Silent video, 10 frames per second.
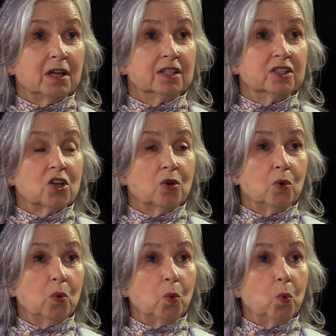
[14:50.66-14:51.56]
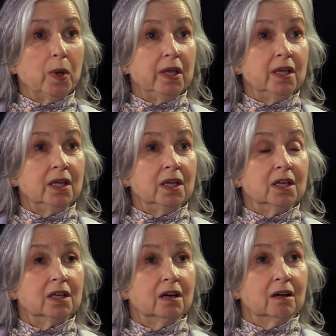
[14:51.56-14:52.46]
So we
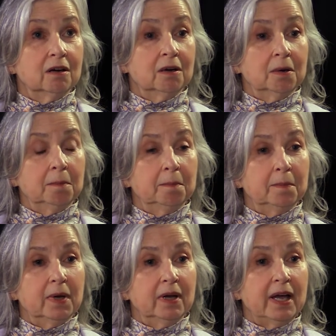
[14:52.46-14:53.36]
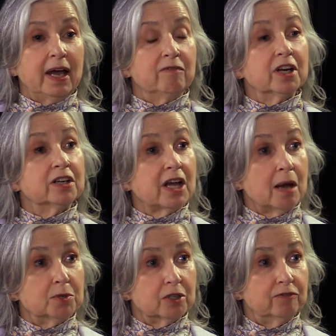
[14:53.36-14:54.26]
have an
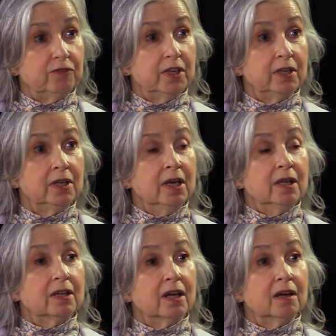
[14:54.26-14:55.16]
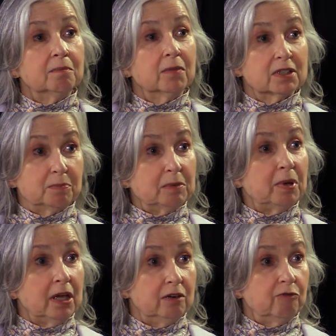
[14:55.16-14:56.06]
adoption fee that must be
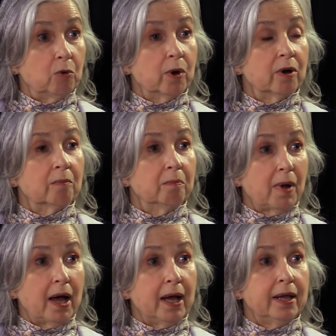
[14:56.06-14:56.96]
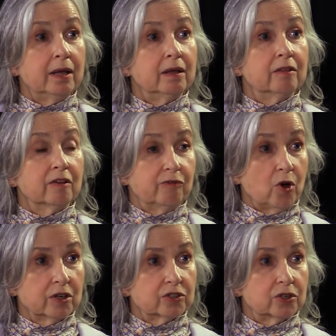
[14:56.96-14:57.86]
paid for by the
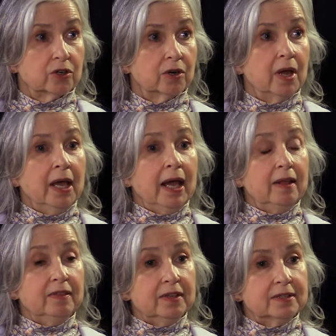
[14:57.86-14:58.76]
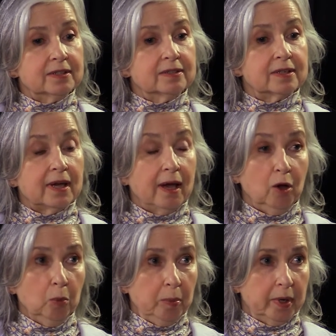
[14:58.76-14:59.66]
foster. And this is to
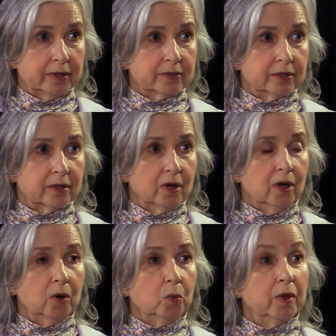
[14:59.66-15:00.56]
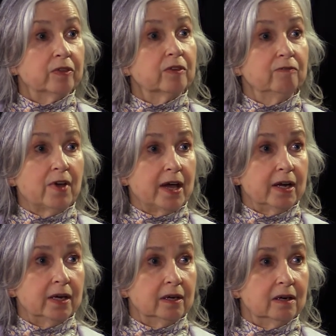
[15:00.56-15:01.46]
help us with the
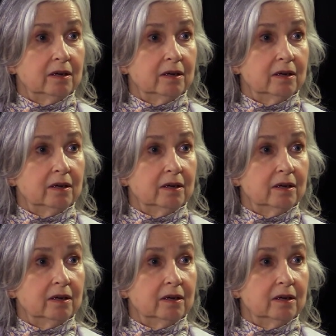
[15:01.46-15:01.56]
vetting